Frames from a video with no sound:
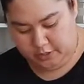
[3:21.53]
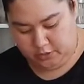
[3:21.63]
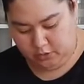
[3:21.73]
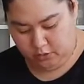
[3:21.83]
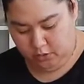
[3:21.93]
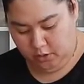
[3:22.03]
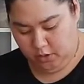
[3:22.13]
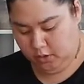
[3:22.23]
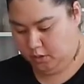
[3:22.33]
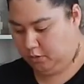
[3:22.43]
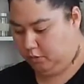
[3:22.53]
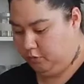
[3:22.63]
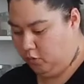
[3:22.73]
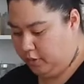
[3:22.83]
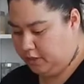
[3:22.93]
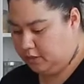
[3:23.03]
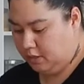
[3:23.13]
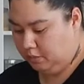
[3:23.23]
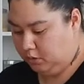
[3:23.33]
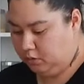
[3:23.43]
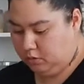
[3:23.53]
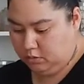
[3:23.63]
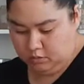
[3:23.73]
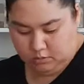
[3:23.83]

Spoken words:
easier before we assemble.